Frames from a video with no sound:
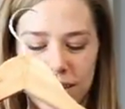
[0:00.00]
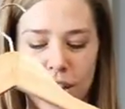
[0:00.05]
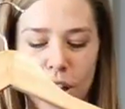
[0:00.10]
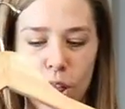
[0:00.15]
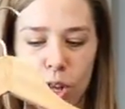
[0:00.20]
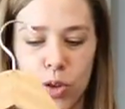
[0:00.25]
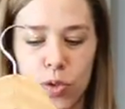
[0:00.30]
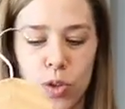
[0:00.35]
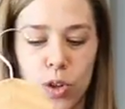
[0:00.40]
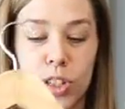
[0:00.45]
it's
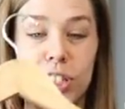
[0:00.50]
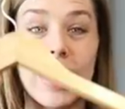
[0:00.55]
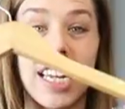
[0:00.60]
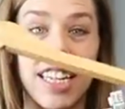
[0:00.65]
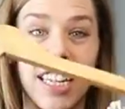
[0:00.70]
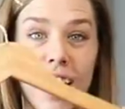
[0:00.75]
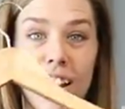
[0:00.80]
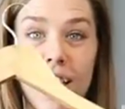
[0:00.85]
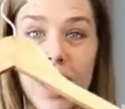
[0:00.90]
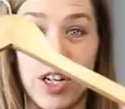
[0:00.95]
colorful.
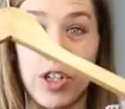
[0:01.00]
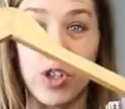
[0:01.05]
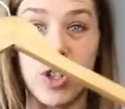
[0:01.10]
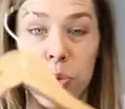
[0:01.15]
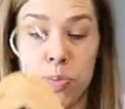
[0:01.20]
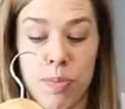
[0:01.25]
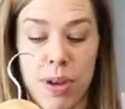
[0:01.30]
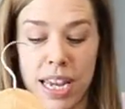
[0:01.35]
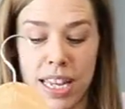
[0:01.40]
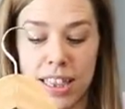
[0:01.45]
Danielle
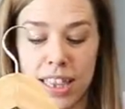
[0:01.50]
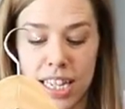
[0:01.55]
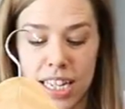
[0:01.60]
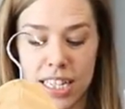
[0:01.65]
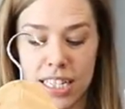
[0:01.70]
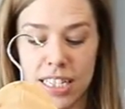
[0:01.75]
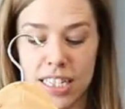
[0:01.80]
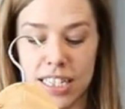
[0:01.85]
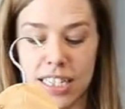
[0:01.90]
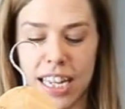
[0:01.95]
actually made
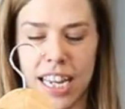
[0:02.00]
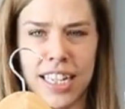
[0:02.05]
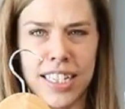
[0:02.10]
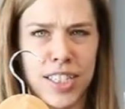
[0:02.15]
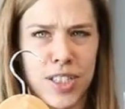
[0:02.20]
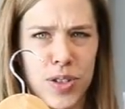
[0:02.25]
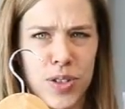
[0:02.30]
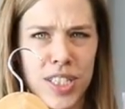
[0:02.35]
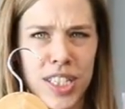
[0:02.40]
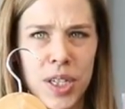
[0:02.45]
this. And
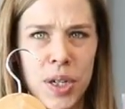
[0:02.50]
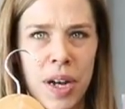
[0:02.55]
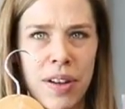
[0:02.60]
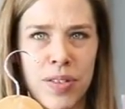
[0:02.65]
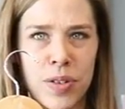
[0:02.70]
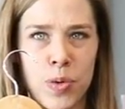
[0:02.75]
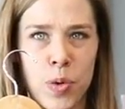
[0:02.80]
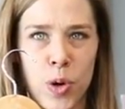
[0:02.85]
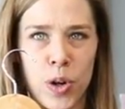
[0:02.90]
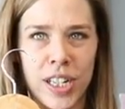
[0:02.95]
did you say you
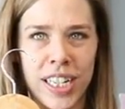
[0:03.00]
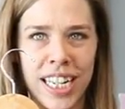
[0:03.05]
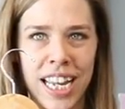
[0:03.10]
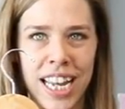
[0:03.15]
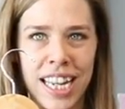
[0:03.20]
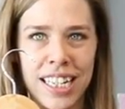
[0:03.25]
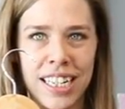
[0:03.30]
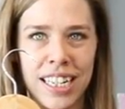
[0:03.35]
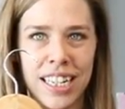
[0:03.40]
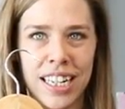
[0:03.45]
haven't worn it
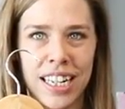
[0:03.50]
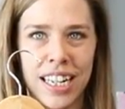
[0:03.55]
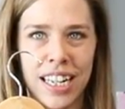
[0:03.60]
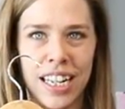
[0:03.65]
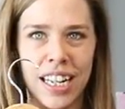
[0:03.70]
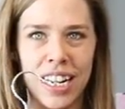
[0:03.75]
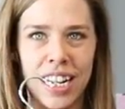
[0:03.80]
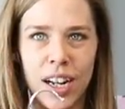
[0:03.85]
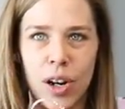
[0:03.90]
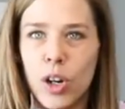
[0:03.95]
yet?
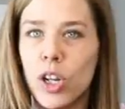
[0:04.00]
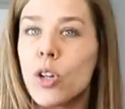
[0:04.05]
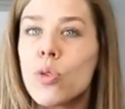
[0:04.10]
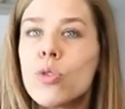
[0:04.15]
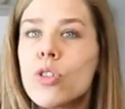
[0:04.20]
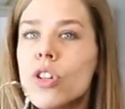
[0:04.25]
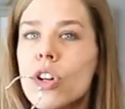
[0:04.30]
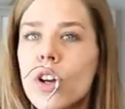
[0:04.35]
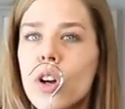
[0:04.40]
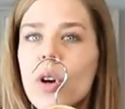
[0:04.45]
I've uh, worn
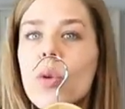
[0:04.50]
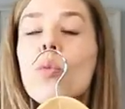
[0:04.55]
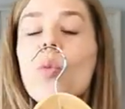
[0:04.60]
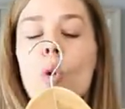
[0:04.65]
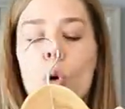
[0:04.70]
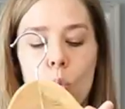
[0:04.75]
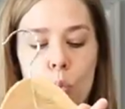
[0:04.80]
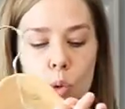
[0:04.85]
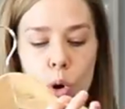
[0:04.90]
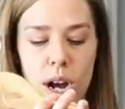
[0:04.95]
it once.
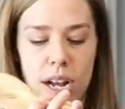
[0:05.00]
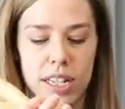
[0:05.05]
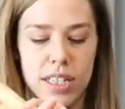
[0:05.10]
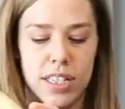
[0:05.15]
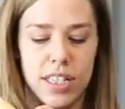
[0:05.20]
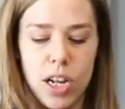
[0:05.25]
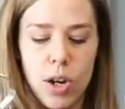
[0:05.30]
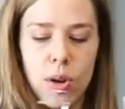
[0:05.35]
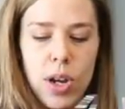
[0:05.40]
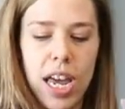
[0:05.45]
Well,
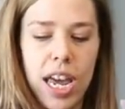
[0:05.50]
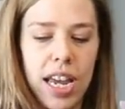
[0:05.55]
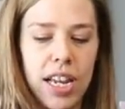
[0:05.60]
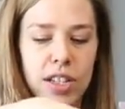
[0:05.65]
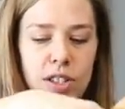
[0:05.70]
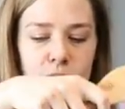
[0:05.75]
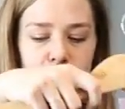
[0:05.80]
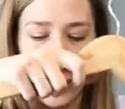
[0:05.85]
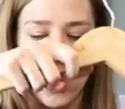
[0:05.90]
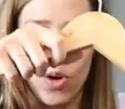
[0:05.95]
once. Okay,
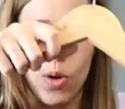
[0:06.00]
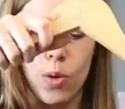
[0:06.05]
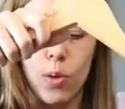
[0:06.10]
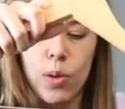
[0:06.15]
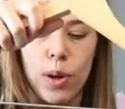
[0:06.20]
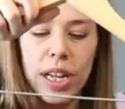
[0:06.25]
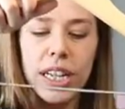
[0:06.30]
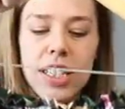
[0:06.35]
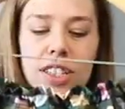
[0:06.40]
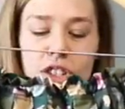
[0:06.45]

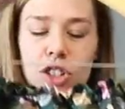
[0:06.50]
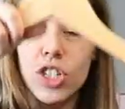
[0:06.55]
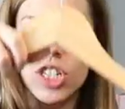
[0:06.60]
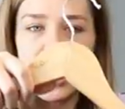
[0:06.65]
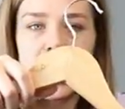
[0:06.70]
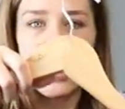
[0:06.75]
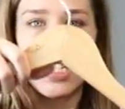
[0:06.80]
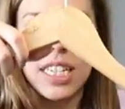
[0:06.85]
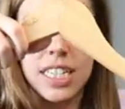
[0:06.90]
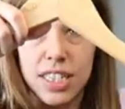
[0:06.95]
so it's
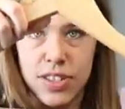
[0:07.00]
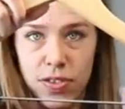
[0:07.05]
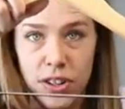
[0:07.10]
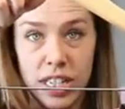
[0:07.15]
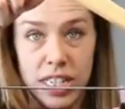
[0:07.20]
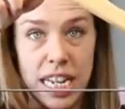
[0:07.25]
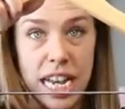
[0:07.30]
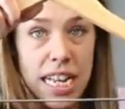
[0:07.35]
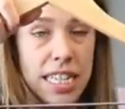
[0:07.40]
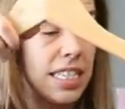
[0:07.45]
just, it's
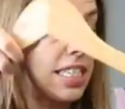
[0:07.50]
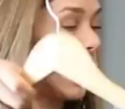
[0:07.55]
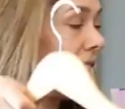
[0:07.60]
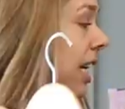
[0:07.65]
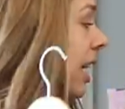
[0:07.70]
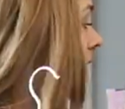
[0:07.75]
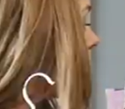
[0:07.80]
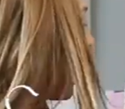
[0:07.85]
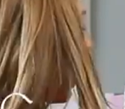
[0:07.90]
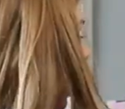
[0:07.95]

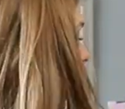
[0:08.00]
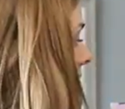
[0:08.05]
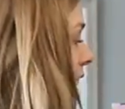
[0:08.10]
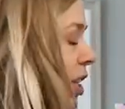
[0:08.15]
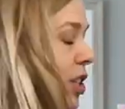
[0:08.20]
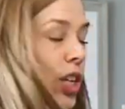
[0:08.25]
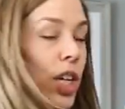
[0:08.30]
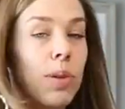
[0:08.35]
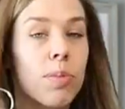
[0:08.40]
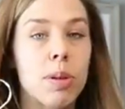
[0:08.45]
fantastic.
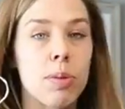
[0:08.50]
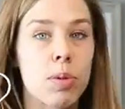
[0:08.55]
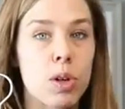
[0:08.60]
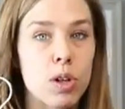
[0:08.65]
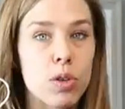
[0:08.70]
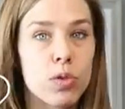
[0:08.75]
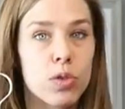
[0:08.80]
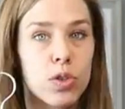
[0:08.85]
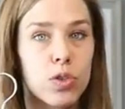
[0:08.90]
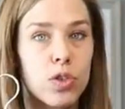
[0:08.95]
And it's going to be
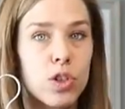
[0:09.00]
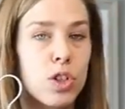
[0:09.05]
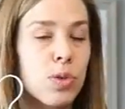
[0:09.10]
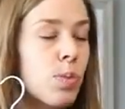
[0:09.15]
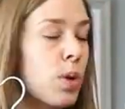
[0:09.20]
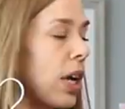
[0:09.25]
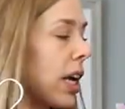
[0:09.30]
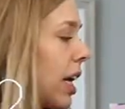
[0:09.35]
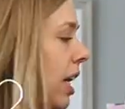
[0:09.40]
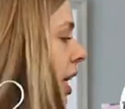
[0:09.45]
beautiful for
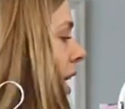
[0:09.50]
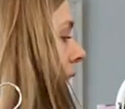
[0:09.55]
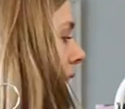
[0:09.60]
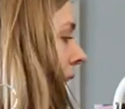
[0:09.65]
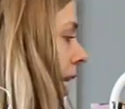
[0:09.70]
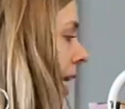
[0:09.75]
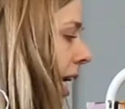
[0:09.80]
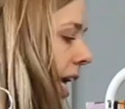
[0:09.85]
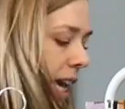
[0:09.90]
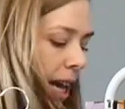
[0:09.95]
spring.
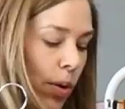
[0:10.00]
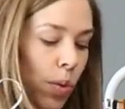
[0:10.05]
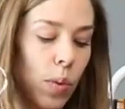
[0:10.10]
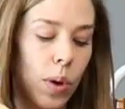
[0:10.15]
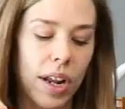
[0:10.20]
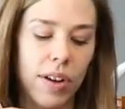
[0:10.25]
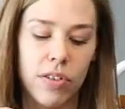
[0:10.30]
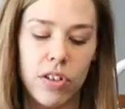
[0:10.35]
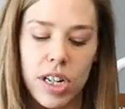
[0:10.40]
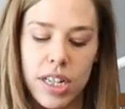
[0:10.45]
And
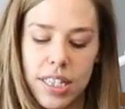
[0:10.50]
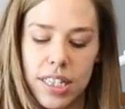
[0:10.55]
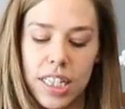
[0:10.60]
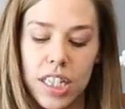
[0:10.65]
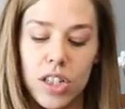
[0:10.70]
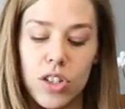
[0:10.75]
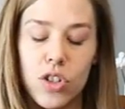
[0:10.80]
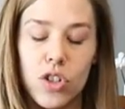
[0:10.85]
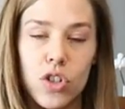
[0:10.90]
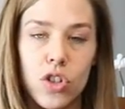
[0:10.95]
whenever I
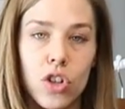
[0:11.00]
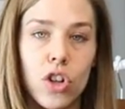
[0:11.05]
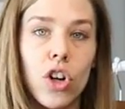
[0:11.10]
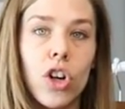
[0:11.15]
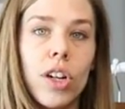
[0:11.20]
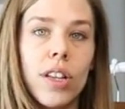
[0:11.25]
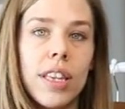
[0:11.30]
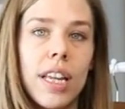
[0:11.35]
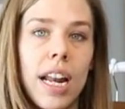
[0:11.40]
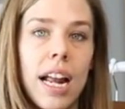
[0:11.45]
see a
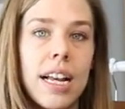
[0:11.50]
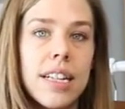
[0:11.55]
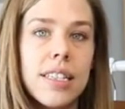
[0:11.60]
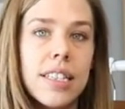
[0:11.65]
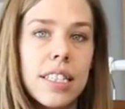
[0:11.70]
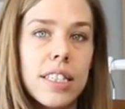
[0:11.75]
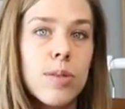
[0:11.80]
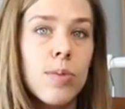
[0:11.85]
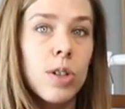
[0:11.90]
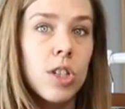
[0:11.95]
skirt that has
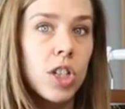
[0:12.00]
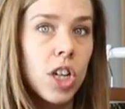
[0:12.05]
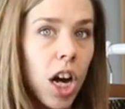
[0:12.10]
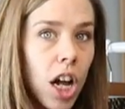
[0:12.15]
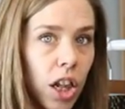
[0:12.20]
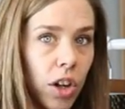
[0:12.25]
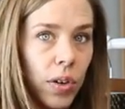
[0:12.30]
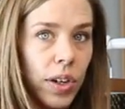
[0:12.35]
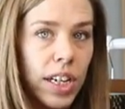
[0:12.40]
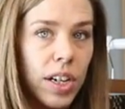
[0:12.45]
this much
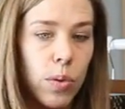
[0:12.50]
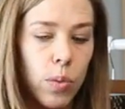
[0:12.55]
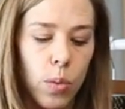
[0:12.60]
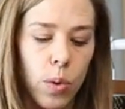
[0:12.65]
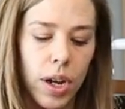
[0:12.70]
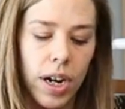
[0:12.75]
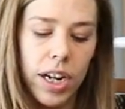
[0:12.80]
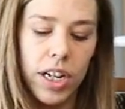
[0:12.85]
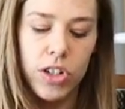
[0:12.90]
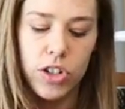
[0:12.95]
color in it,
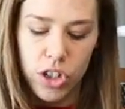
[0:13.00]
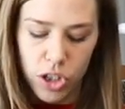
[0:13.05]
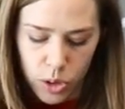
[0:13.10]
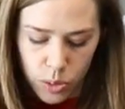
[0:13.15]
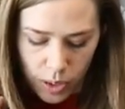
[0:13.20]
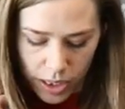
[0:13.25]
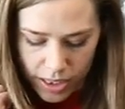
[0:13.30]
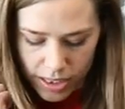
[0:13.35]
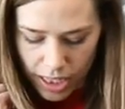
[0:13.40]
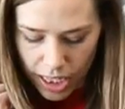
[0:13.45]
what I
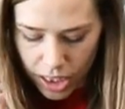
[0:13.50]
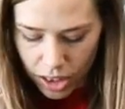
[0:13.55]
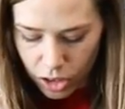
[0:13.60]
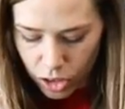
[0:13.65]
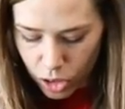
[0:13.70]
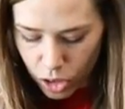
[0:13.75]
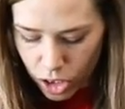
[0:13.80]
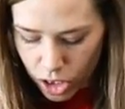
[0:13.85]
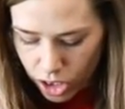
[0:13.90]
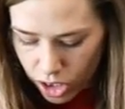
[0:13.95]
do is I
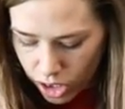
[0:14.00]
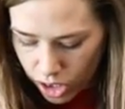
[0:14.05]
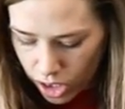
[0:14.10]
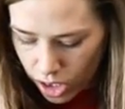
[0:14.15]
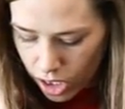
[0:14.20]
look